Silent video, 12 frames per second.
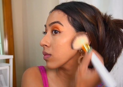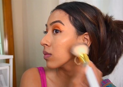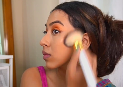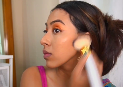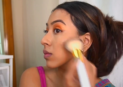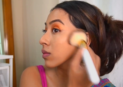
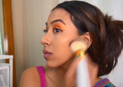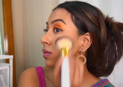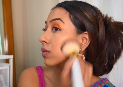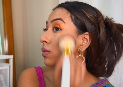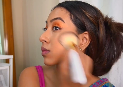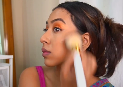
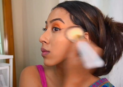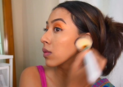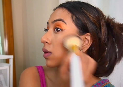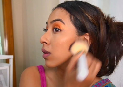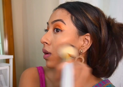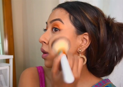
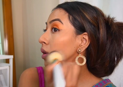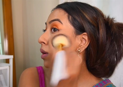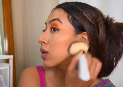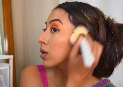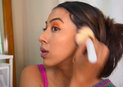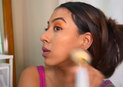
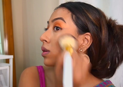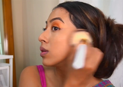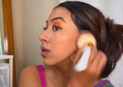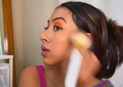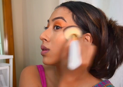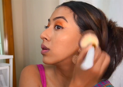
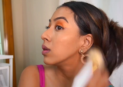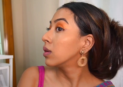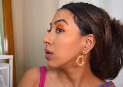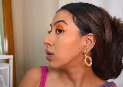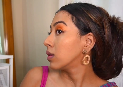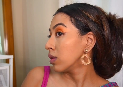
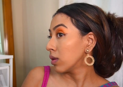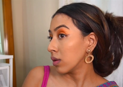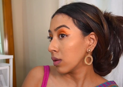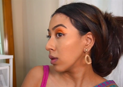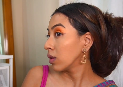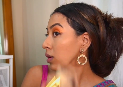
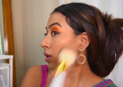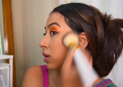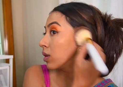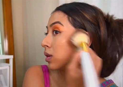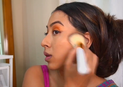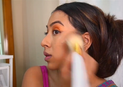No one is speaking in this clip.